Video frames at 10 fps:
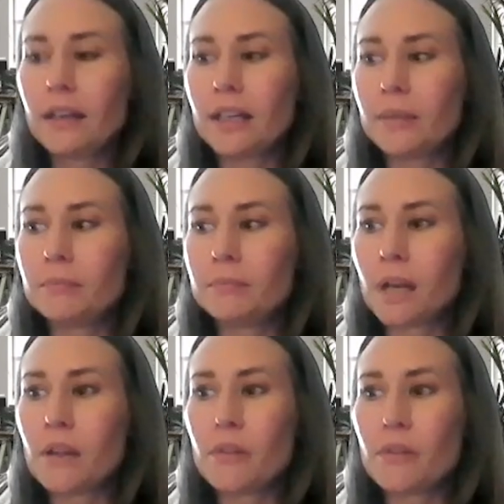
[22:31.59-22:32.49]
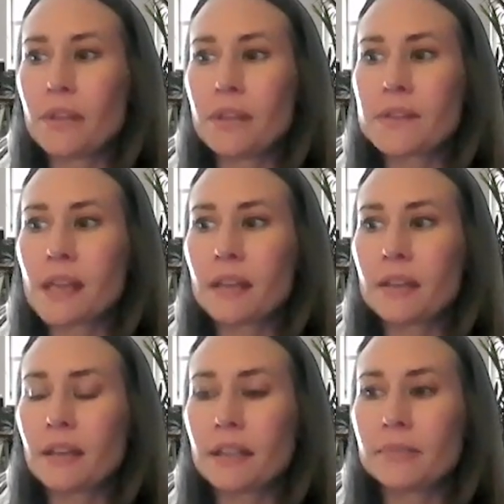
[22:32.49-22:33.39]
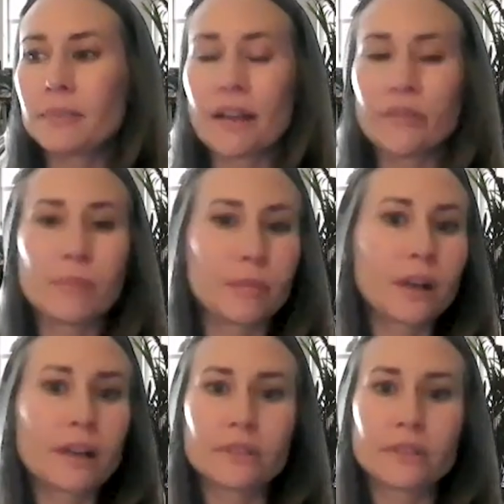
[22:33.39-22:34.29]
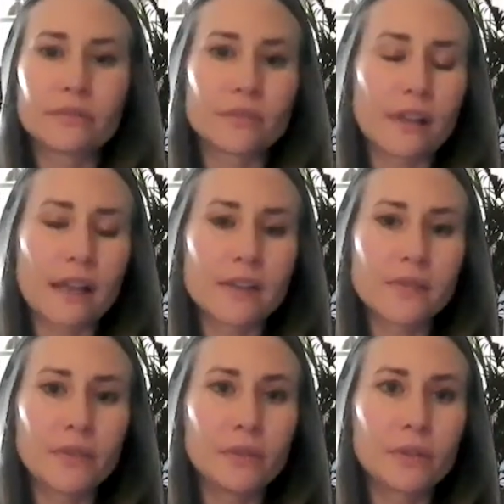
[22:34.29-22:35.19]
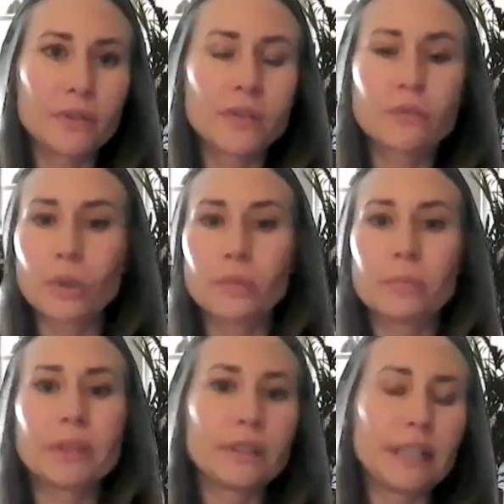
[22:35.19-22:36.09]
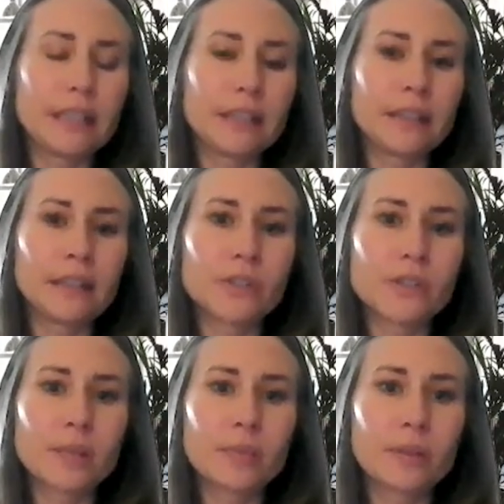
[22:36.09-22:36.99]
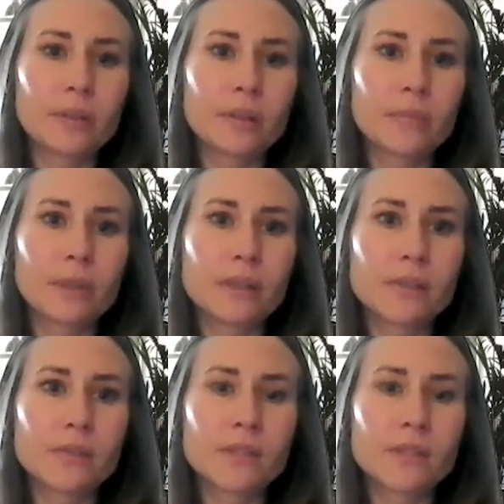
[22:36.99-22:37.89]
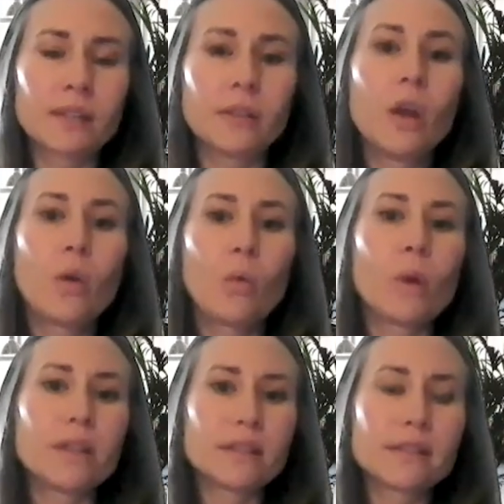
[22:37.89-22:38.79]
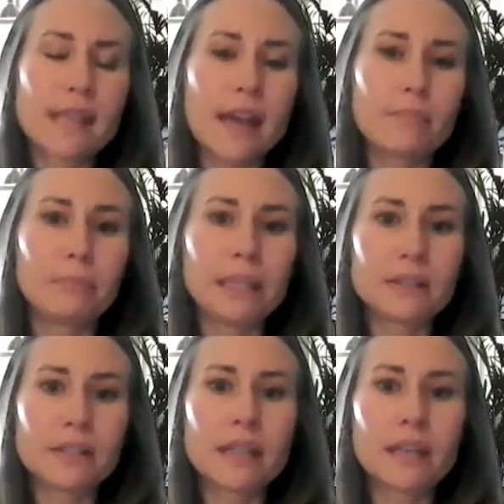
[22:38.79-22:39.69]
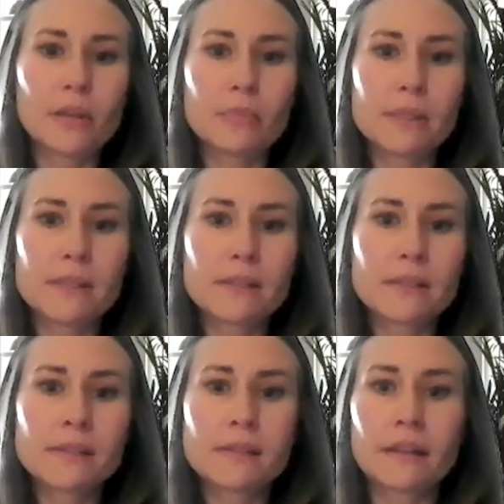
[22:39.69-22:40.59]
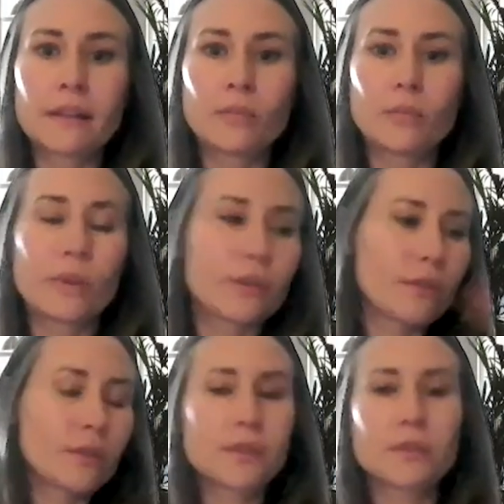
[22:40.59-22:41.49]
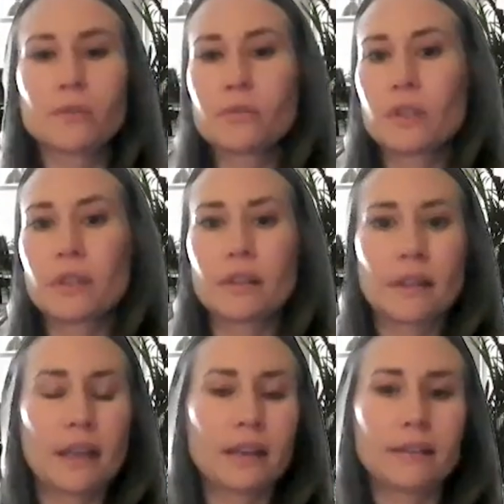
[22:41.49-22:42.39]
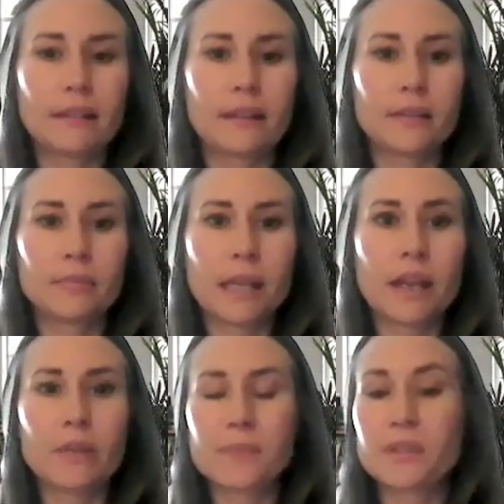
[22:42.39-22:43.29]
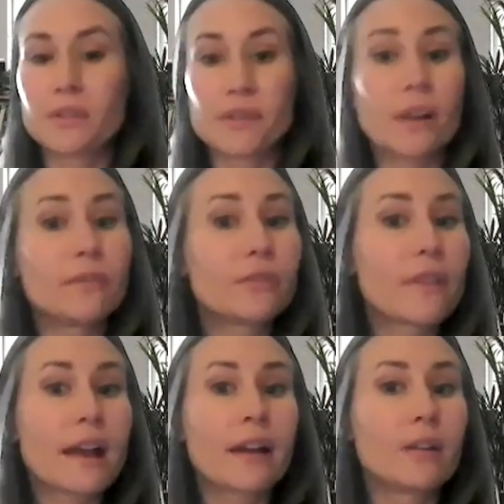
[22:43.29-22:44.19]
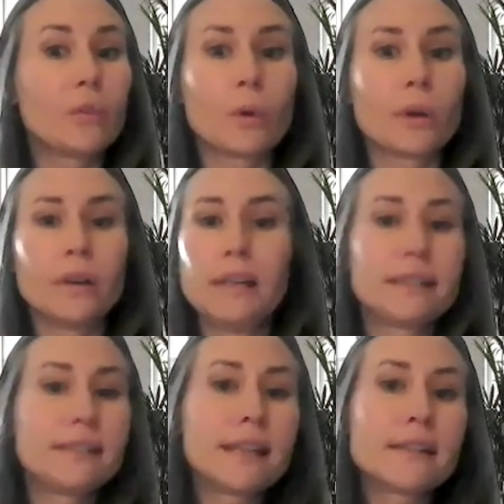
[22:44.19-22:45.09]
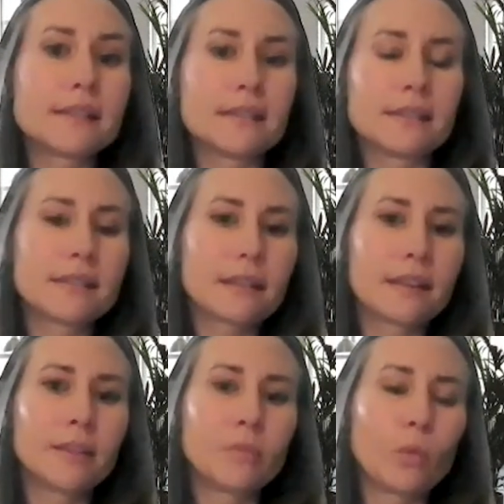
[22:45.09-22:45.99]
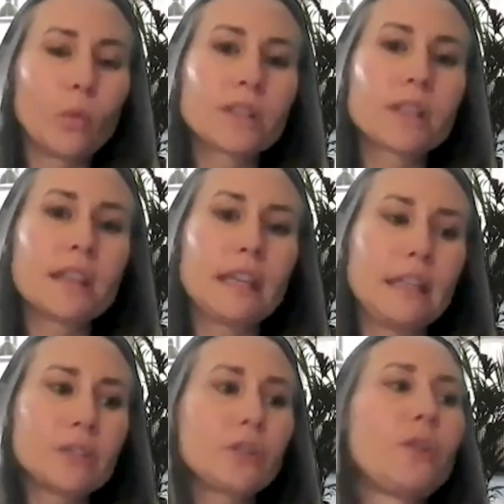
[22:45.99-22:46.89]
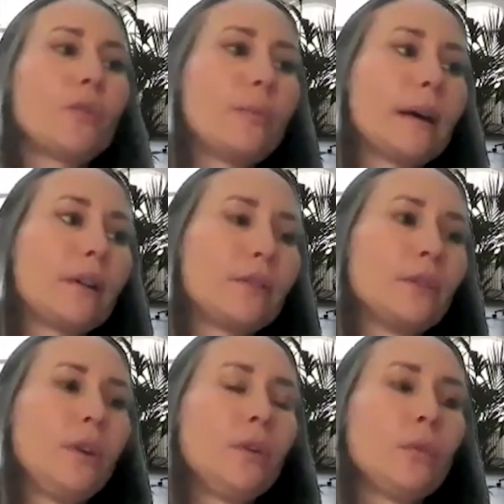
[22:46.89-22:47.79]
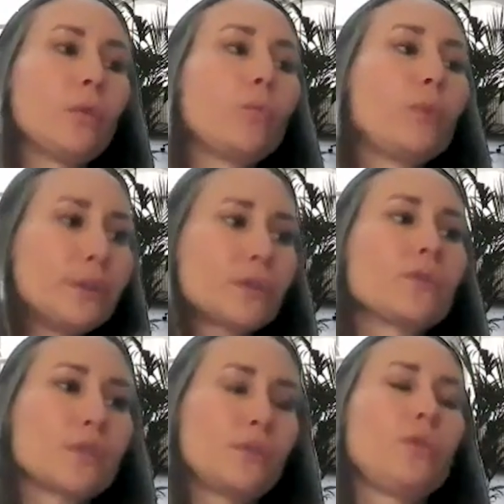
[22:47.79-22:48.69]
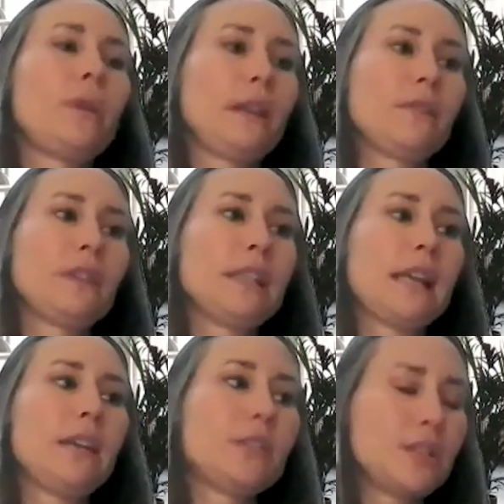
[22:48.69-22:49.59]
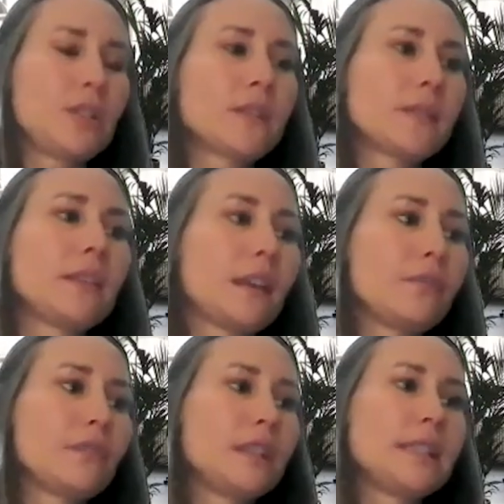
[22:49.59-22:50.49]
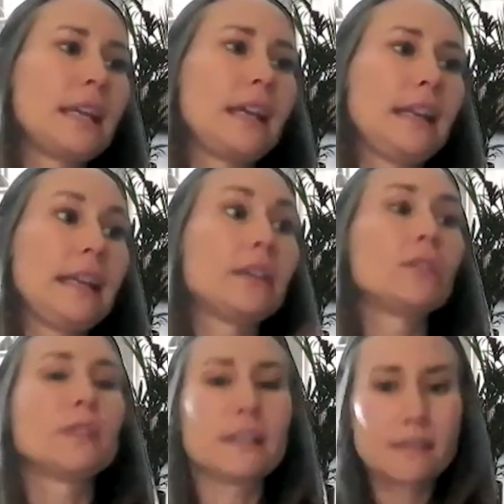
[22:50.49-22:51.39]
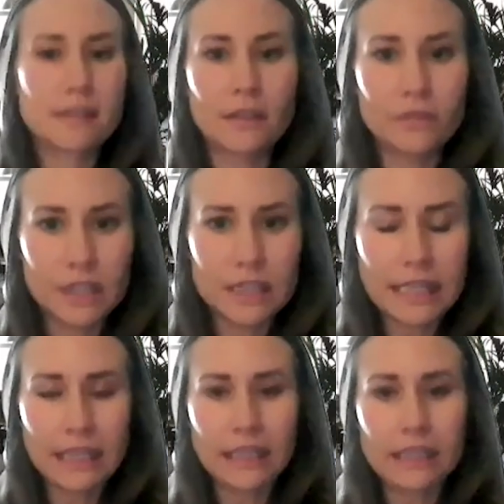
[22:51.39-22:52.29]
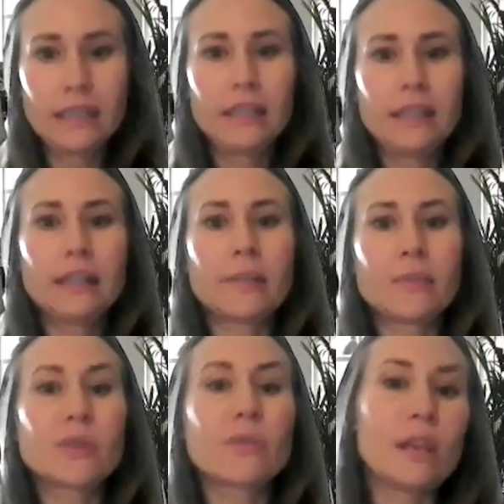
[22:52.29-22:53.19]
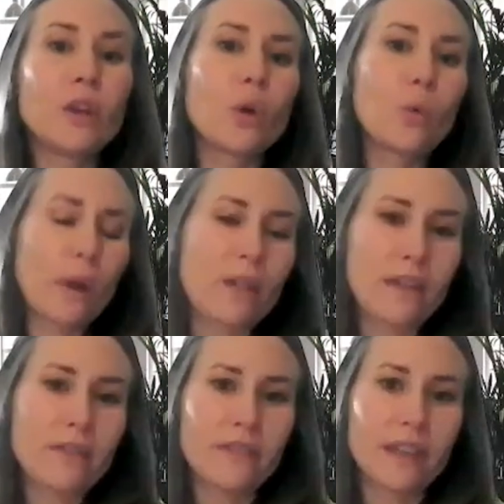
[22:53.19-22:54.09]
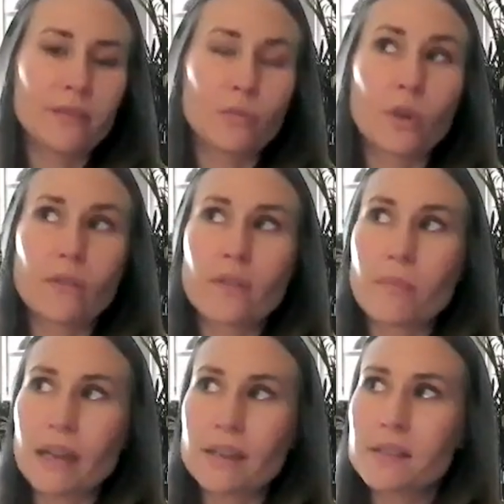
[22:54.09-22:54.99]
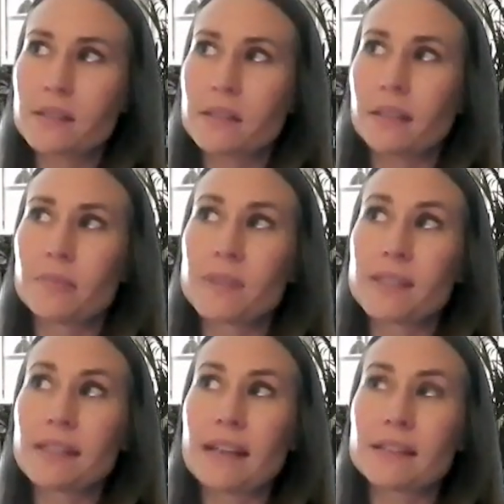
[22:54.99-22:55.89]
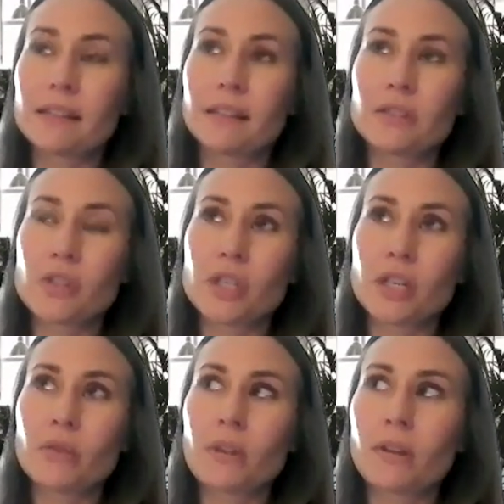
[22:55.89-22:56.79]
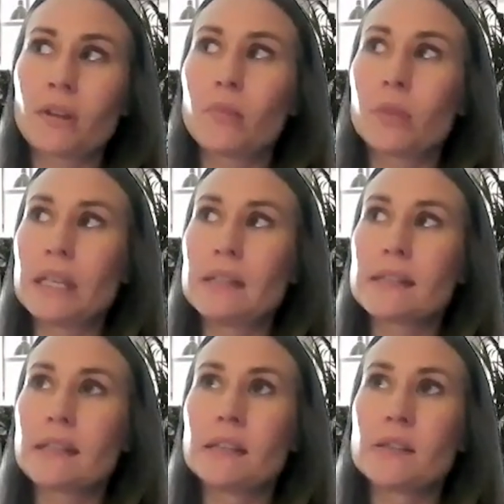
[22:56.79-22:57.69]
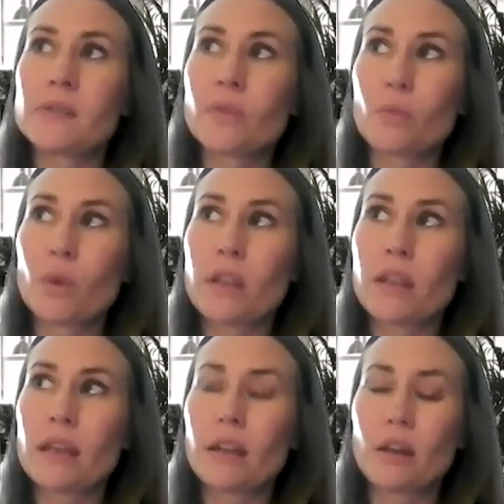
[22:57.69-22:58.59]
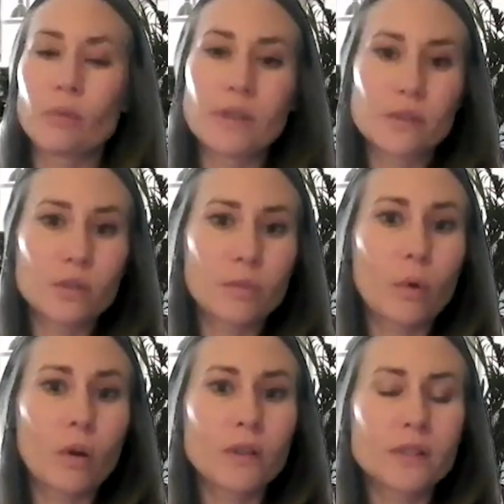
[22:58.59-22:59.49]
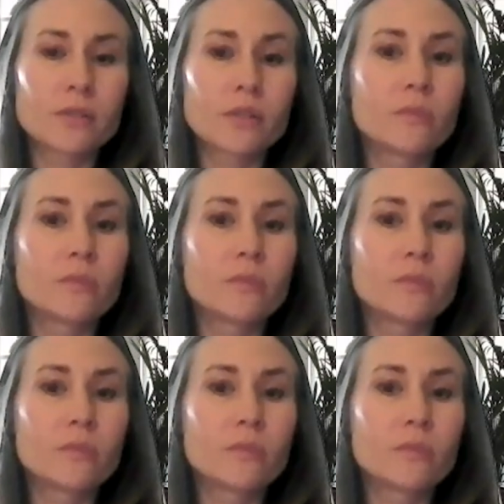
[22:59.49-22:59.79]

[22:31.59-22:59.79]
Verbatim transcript: Um, other things that um, have been prevalent for the last few years, affordability and, and just helping our companies understand what does that mean to their business, um, whether they're a solution that um, helps to solve for that or doesn't. Um, what do they need to know about what realtors are doing every day, digesting every day, analyzing every day, um, so they know where they fit. One of the best um, stats I like to share with our companies is from one of the NAR research reports in